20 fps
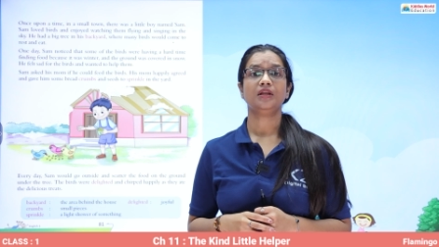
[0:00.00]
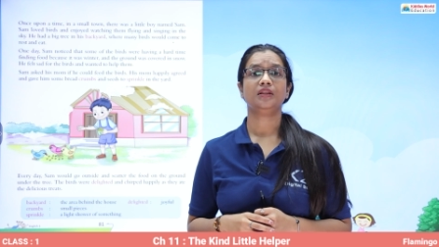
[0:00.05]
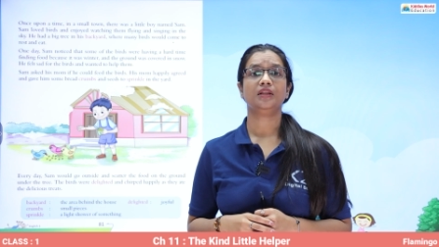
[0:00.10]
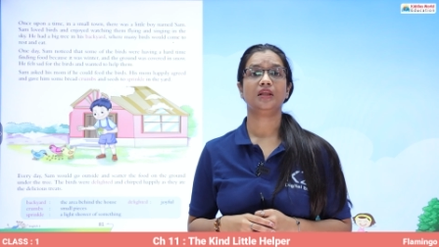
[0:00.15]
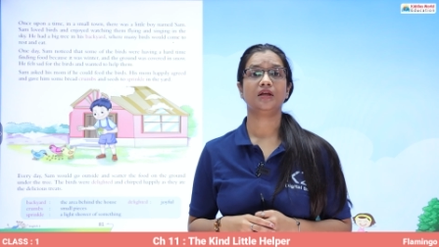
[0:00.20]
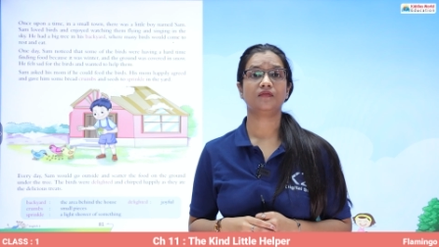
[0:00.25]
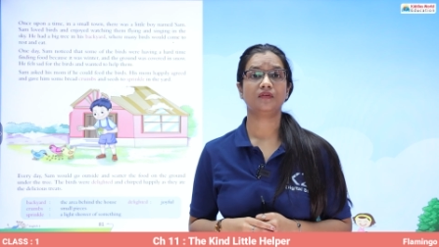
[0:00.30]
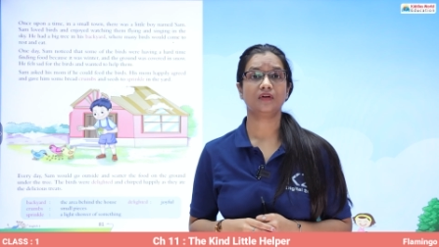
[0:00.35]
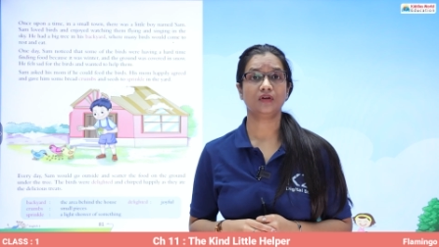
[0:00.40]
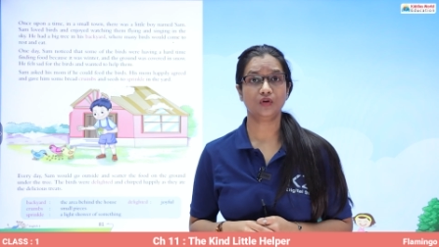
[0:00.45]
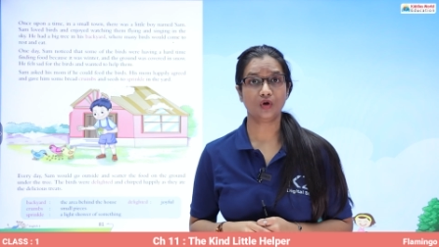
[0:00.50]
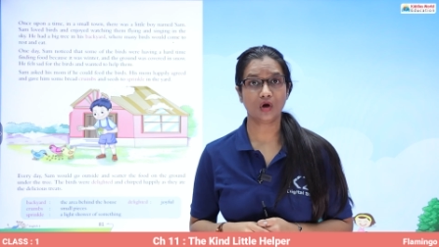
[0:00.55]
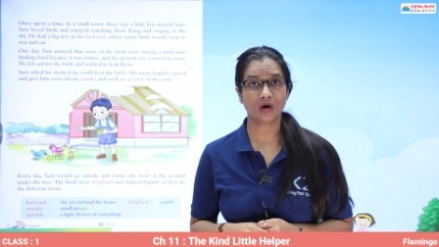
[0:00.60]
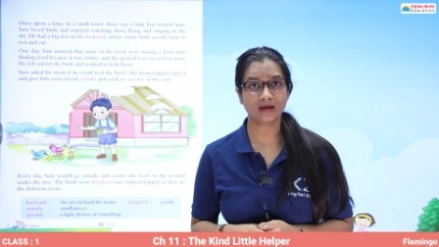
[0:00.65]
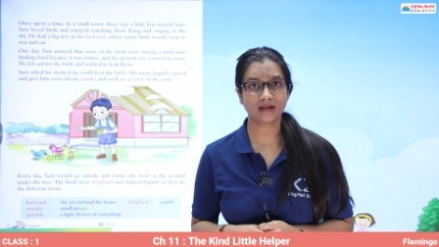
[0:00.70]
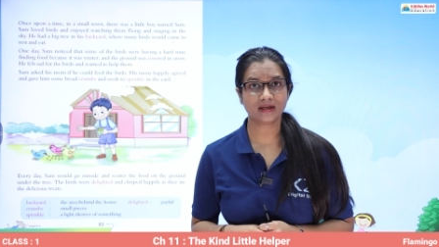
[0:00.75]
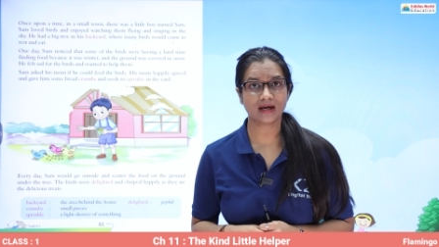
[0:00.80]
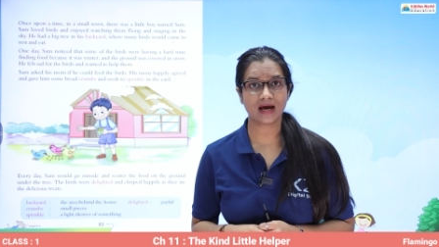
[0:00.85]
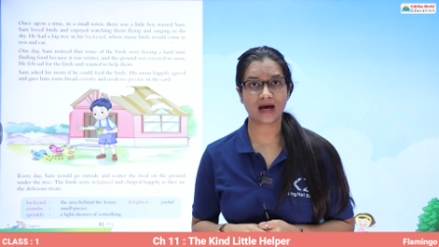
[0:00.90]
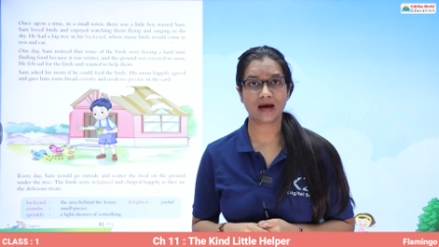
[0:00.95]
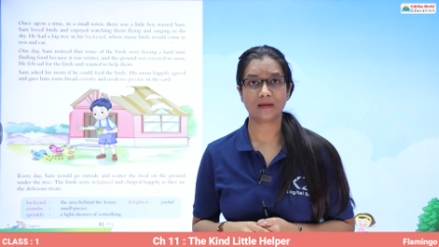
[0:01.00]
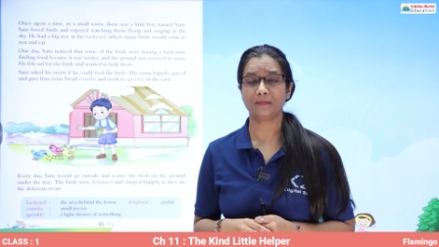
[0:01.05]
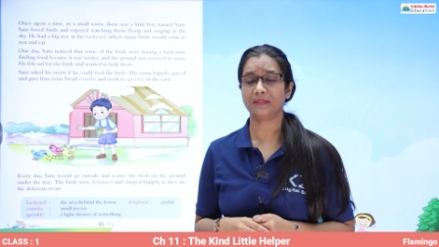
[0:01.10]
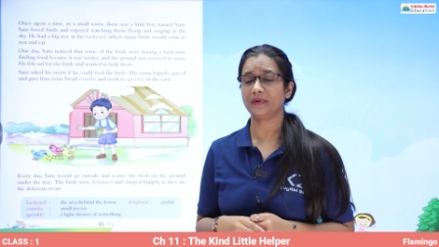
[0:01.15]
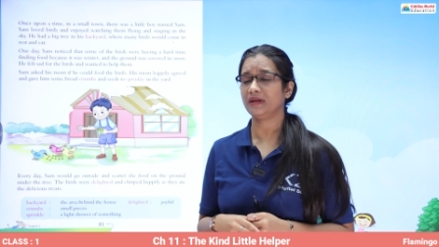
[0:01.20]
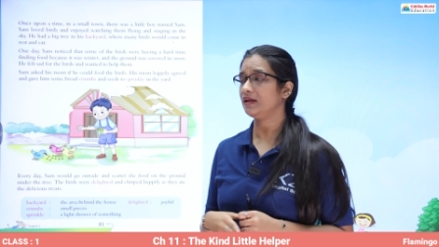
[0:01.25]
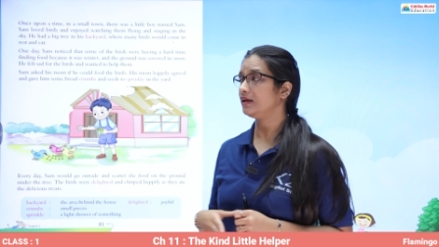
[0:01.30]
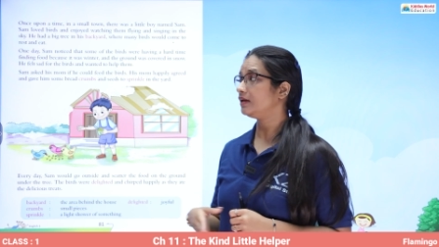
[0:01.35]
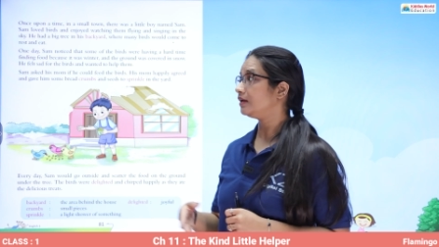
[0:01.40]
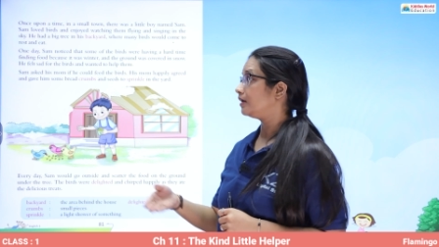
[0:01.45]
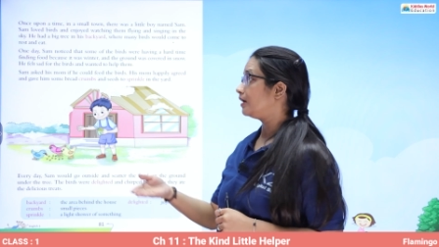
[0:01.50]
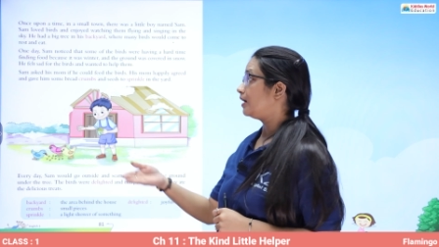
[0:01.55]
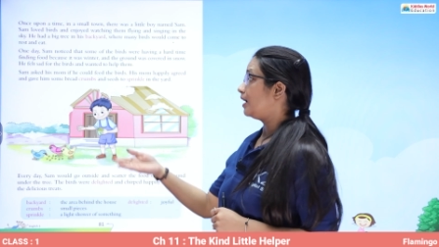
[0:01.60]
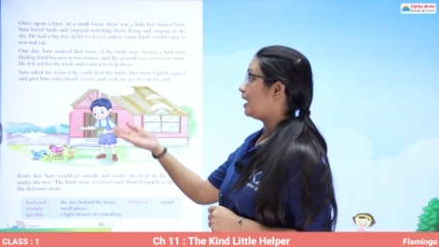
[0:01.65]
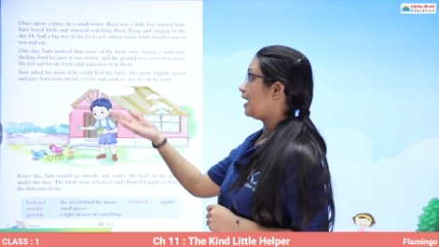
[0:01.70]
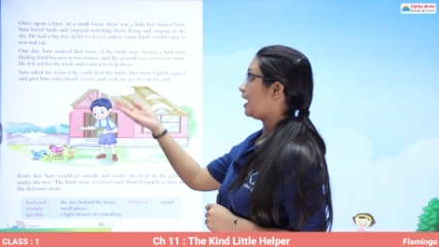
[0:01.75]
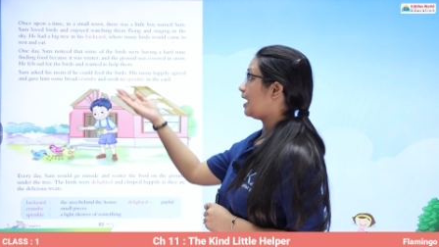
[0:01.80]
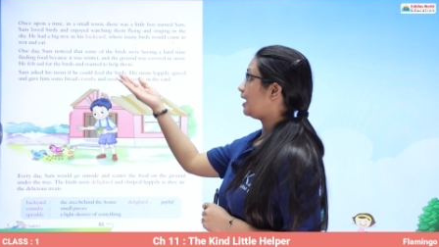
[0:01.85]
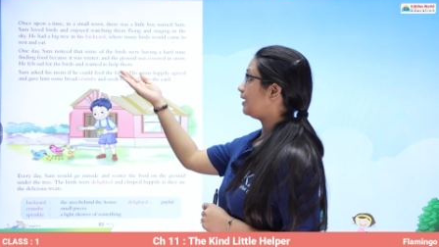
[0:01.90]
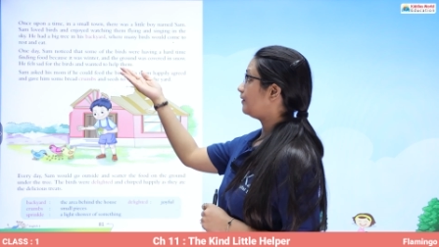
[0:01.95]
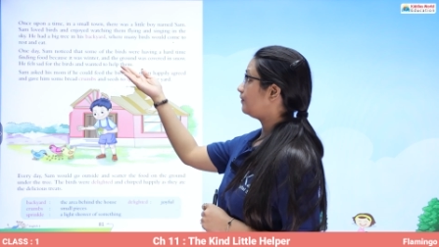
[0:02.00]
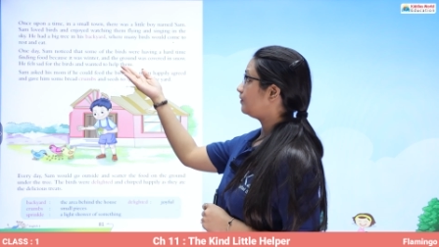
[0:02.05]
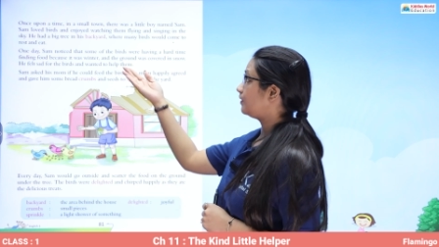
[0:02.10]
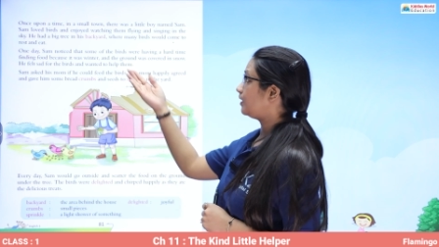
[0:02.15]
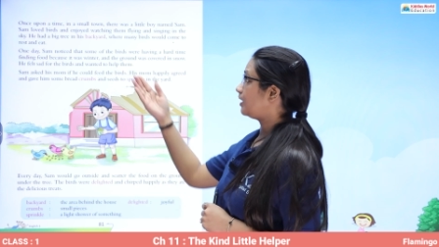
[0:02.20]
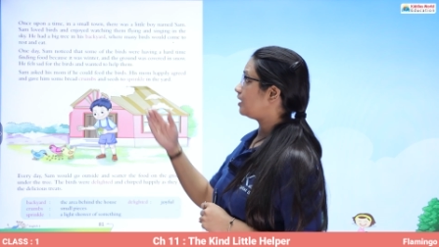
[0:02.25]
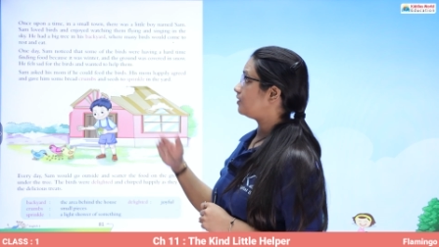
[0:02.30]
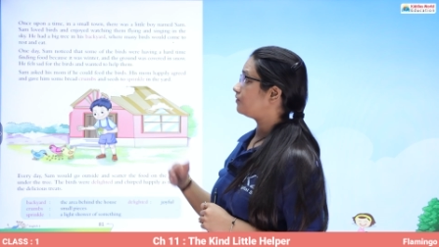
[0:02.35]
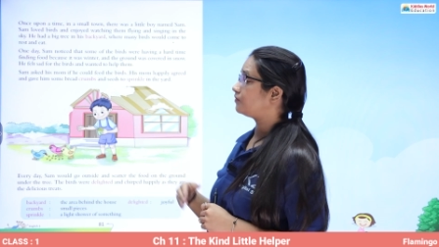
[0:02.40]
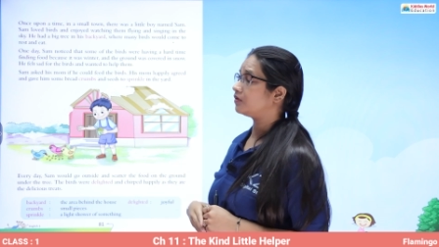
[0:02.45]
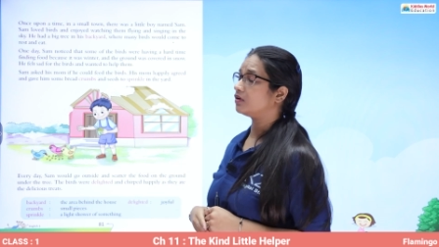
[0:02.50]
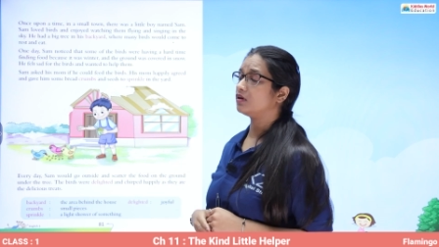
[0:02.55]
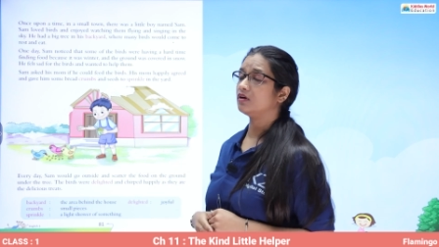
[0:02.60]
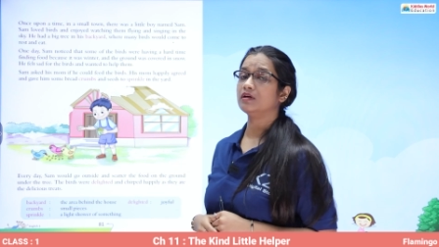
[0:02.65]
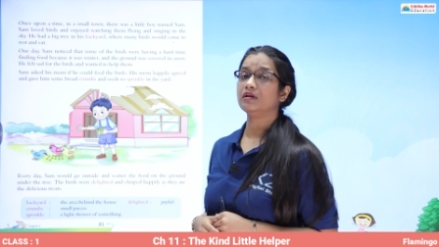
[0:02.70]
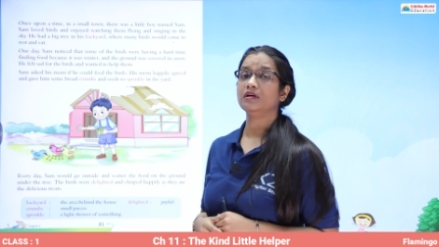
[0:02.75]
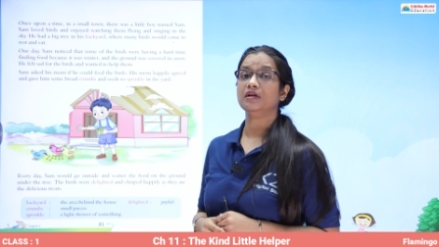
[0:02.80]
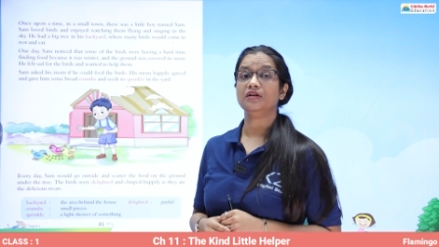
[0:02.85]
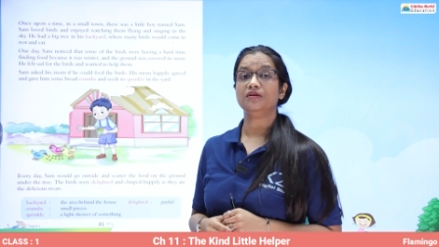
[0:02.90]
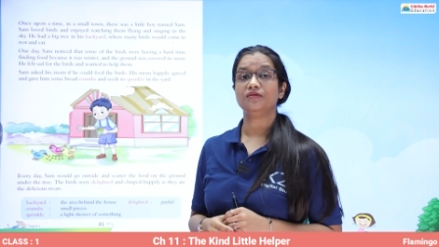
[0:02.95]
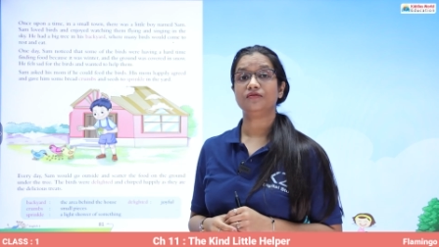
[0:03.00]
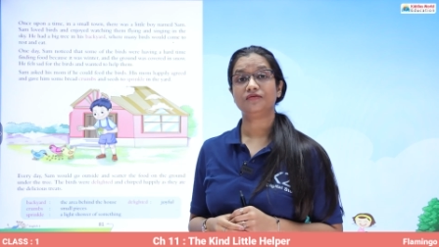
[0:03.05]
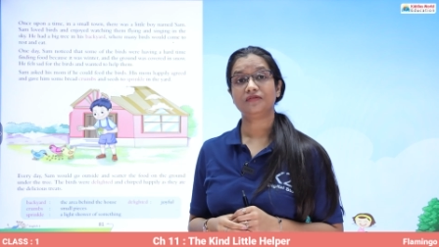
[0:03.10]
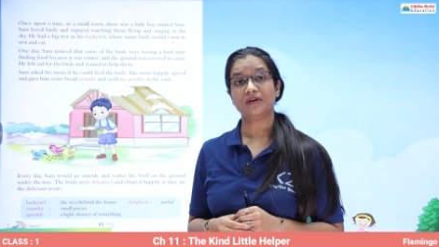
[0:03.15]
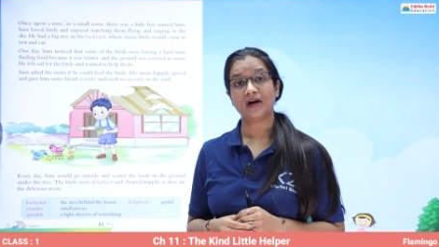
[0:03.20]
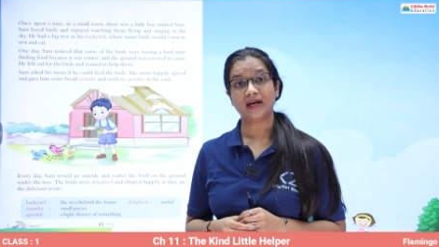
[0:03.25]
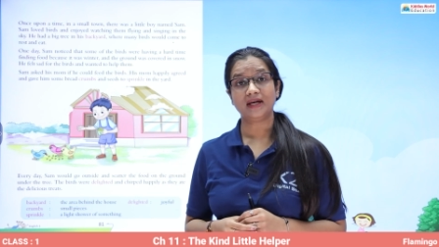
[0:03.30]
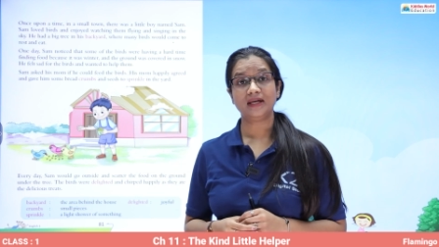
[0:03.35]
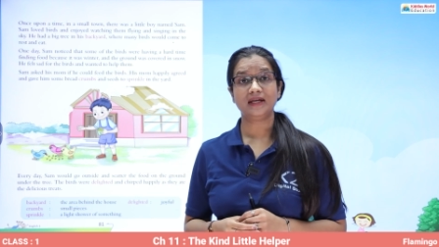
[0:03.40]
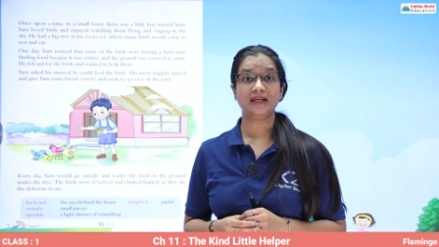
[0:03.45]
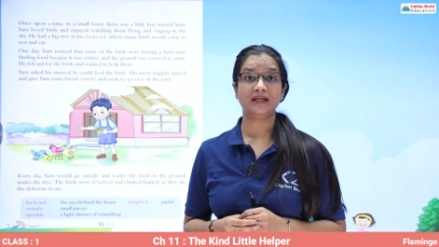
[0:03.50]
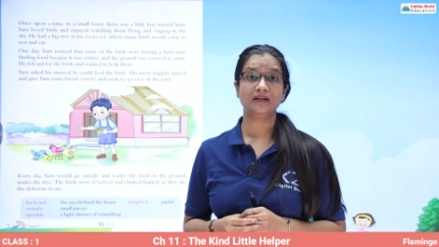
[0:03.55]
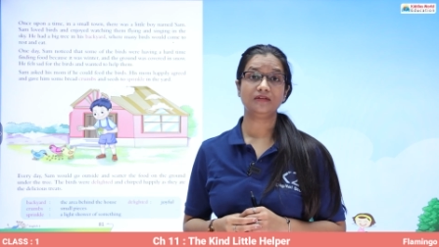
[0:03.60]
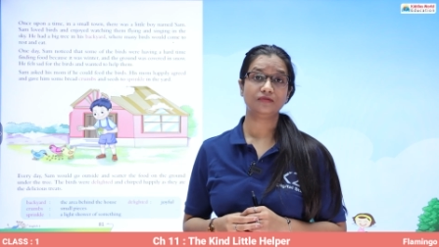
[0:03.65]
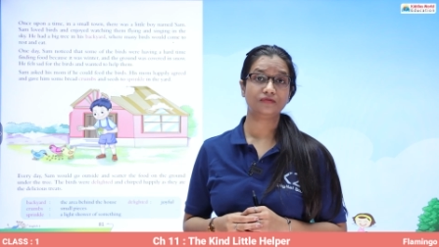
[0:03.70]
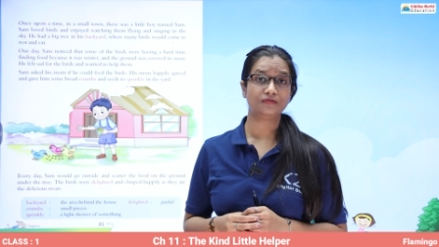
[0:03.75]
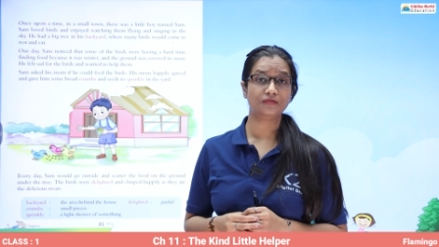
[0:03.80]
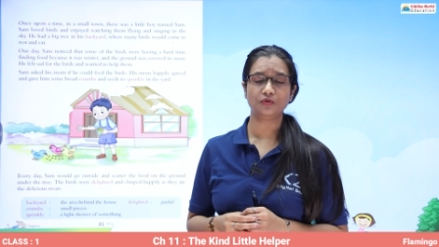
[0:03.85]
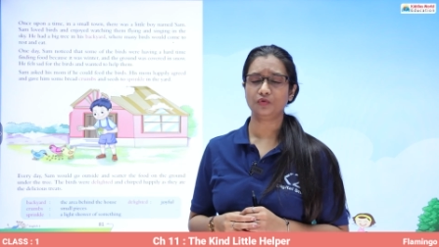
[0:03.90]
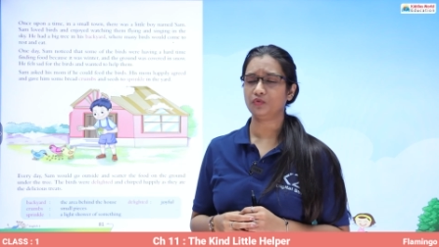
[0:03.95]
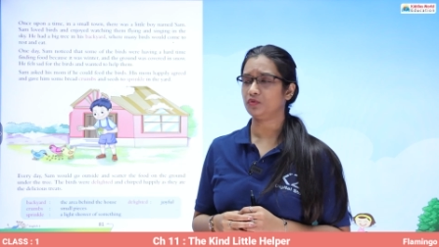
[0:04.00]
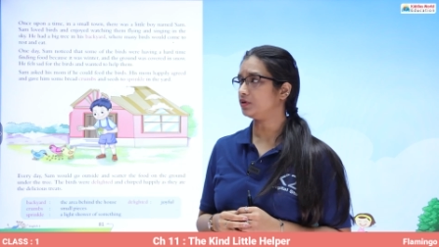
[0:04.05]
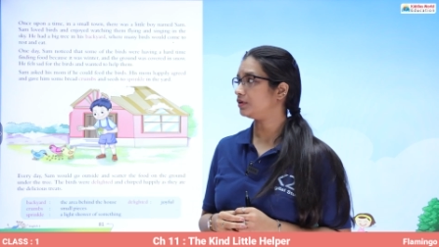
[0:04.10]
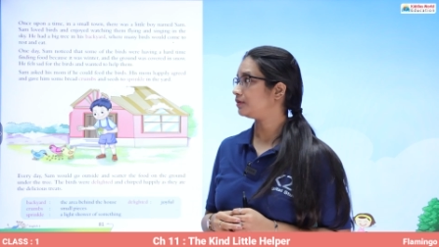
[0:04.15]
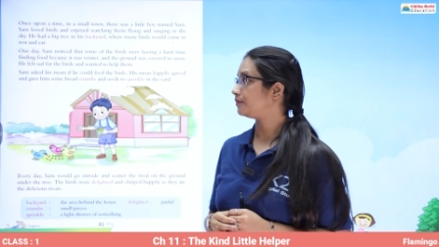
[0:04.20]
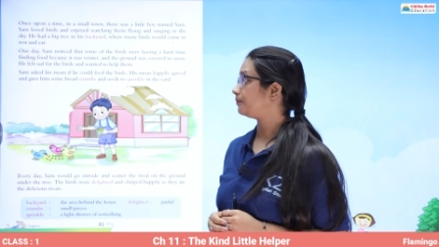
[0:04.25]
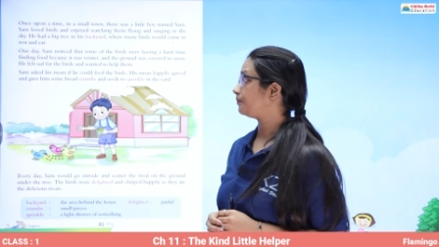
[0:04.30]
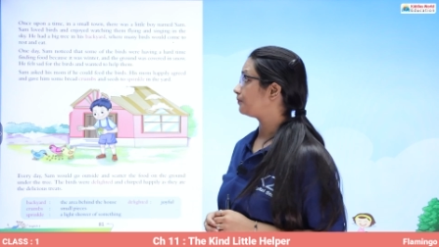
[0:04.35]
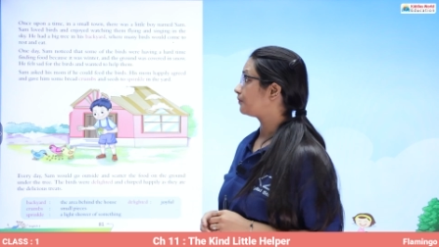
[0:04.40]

They were not happy and they were finding food